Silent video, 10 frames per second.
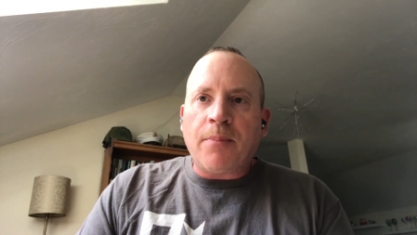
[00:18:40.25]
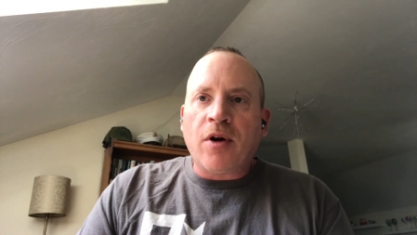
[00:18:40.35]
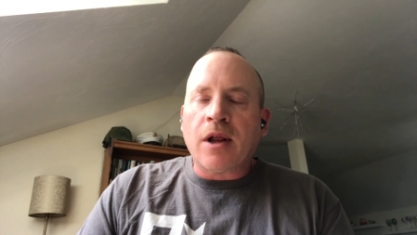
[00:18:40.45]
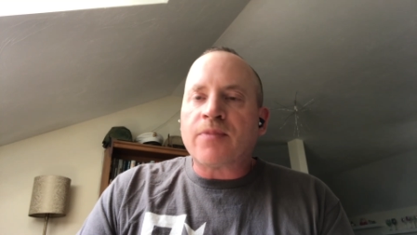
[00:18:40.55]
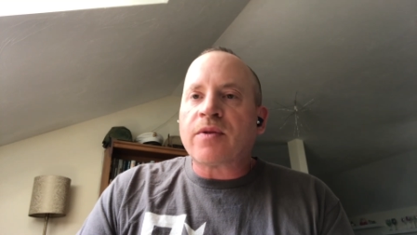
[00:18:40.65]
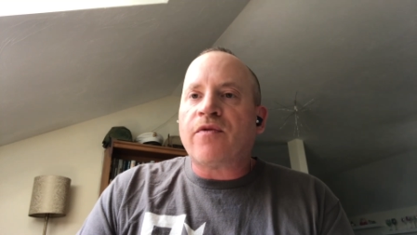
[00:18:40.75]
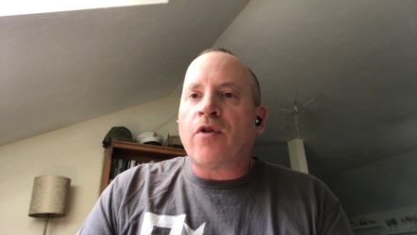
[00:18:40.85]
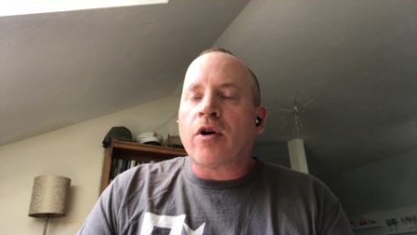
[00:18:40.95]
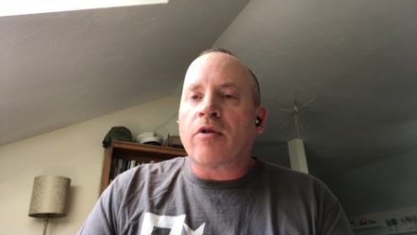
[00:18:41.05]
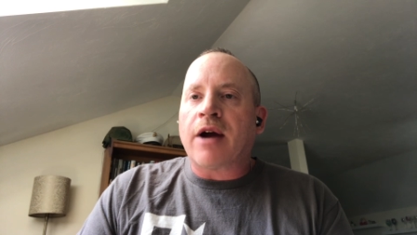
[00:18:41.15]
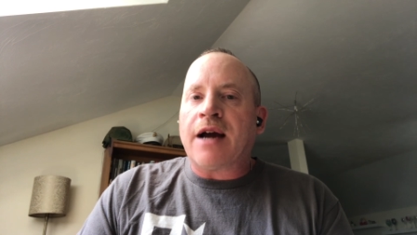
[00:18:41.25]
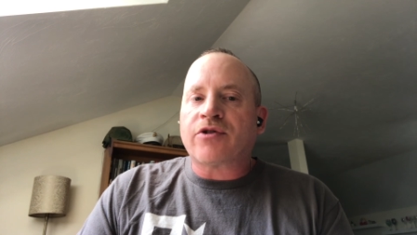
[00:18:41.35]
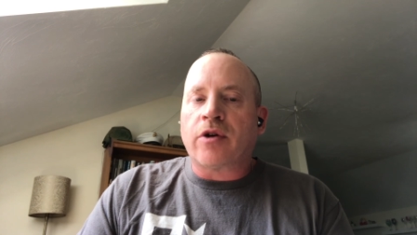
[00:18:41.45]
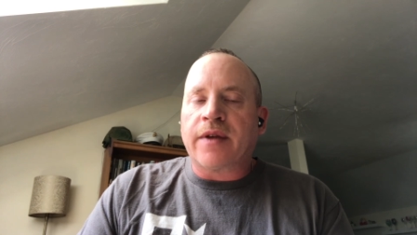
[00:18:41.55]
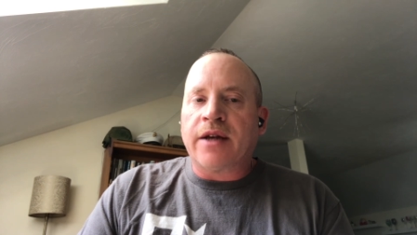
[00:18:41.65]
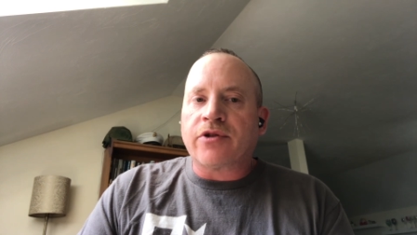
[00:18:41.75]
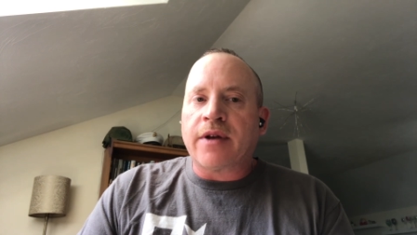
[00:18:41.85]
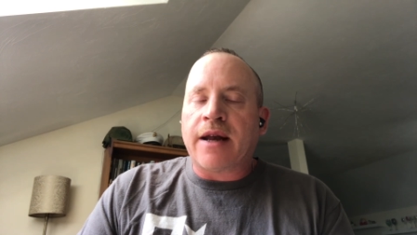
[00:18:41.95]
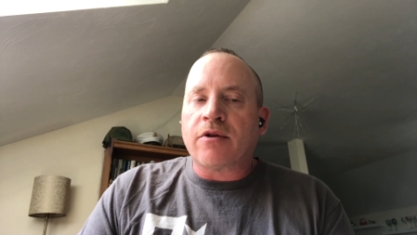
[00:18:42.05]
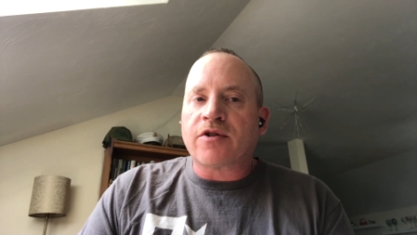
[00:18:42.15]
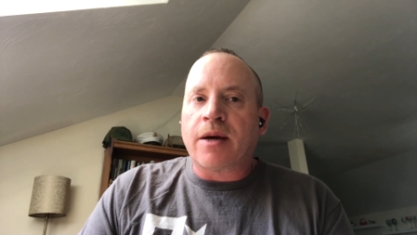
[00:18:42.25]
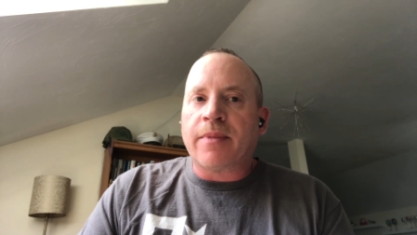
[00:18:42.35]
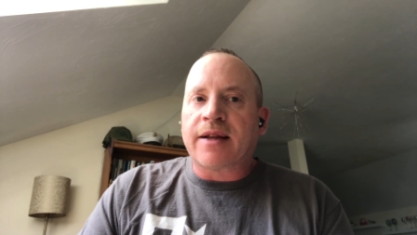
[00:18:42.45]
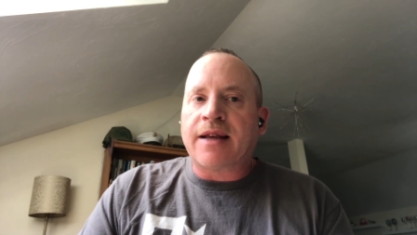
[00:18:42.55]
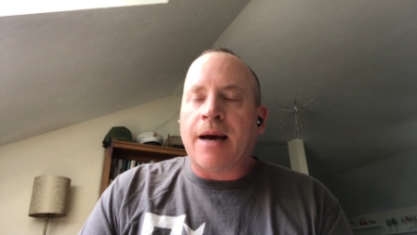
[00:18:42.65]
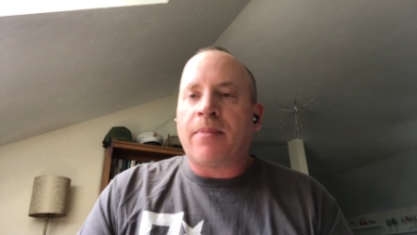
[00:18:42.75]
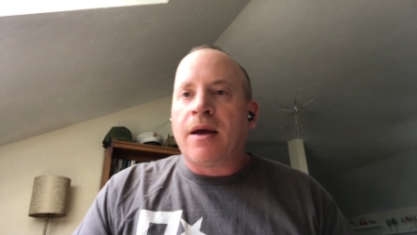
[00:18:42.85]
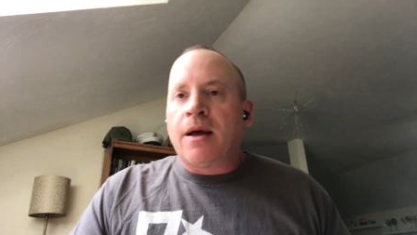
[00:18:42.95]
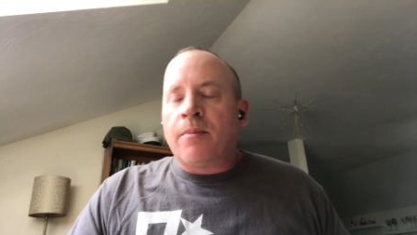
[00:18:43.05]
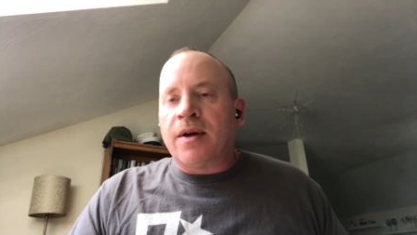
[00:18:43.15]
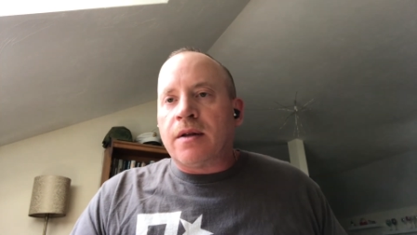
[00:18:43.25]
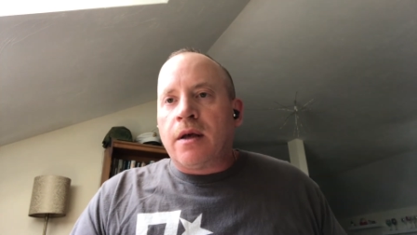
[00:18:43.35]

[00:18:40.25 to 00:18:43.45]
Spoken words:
pull up some photographs on the internet or something like that. But